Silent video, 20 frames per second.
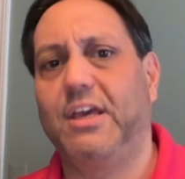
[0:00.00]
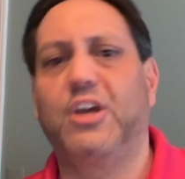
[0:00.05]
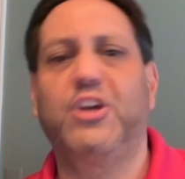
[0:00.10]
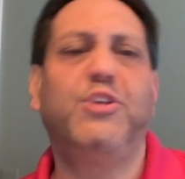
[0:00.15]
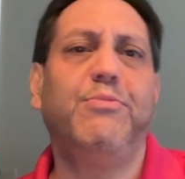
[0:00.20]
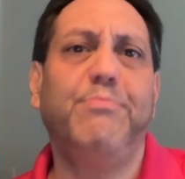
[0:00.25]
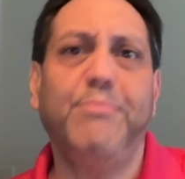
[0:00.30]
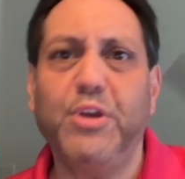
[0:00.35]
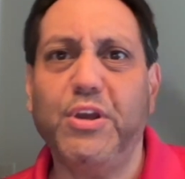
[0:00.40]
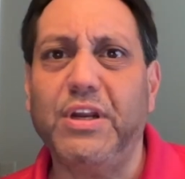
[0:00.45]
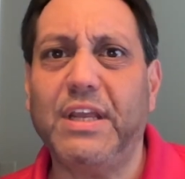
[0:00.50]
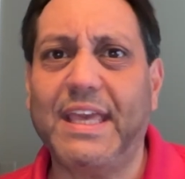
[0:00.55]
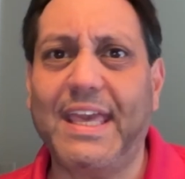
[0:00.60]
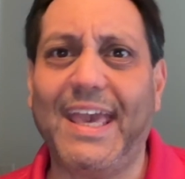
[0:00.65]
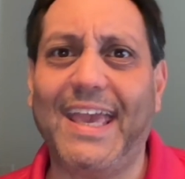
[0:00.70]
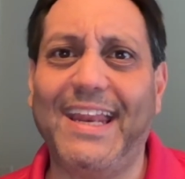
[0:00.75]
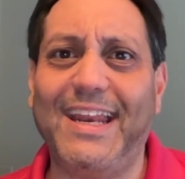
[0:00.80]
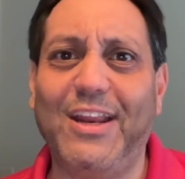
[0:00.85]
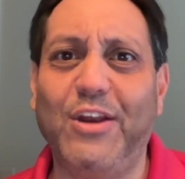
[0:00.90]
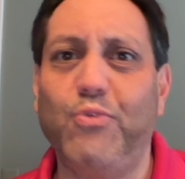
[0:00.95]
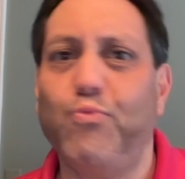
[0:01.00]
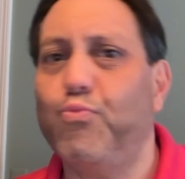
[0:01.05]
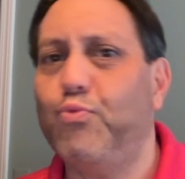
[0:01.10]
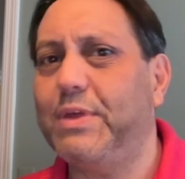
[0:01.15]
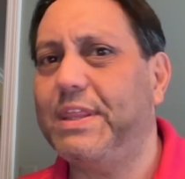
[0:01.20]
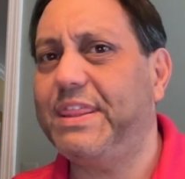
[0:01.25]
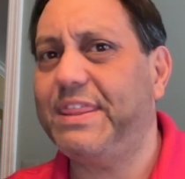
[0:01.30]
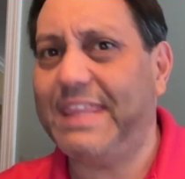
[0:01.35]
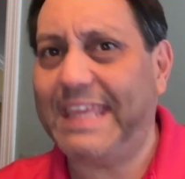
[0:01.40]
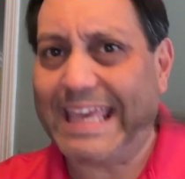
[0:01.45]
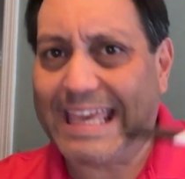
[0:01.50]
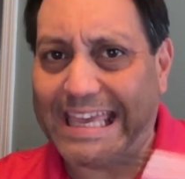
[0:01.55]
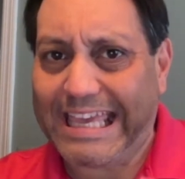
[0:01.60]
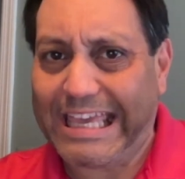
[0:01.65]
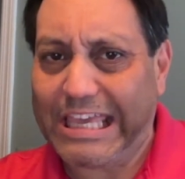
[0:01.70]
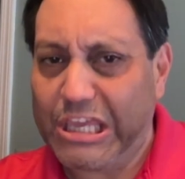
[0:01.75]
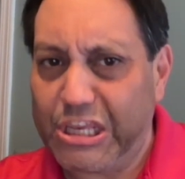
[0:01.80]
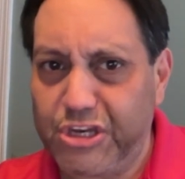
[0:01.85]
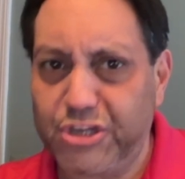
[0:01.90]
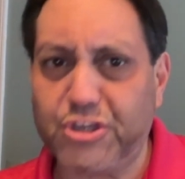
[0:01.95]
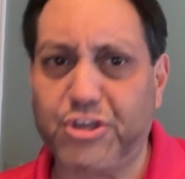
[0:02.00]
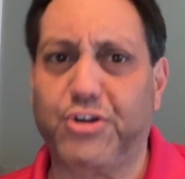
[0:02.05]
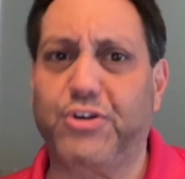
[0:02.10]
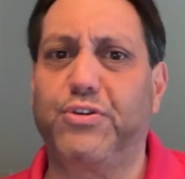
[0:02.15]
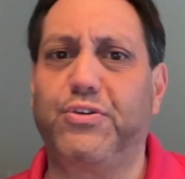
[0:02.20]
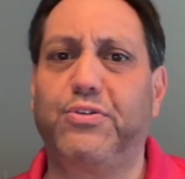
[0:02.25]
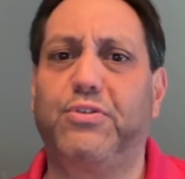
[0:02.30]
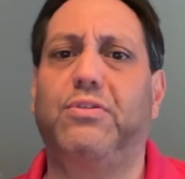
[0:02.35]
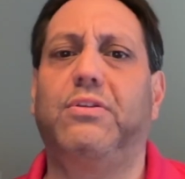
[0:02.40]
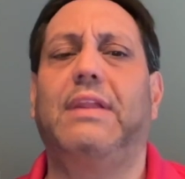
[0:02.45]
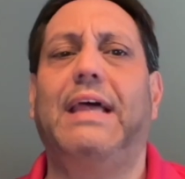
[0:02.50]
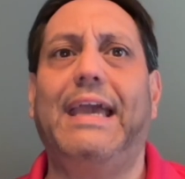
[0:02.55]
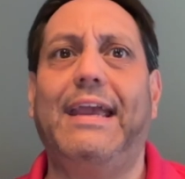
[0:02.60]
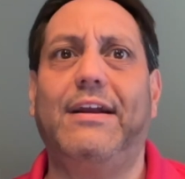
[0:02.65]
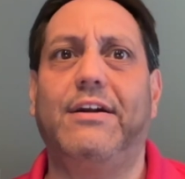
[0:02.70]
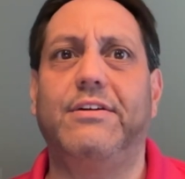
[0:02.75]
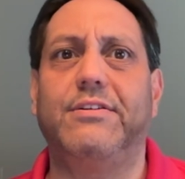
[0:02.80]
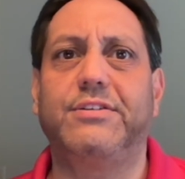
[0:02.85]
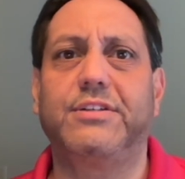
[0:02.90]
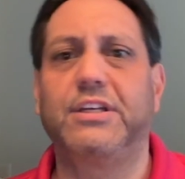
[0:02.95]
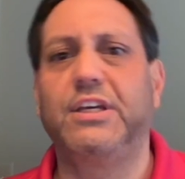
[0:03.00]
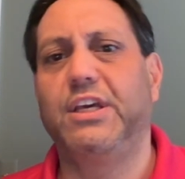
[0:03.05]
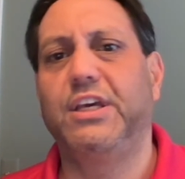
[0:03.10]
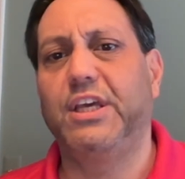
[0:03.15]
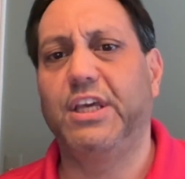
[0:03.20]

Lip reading: communicating with the internal layers,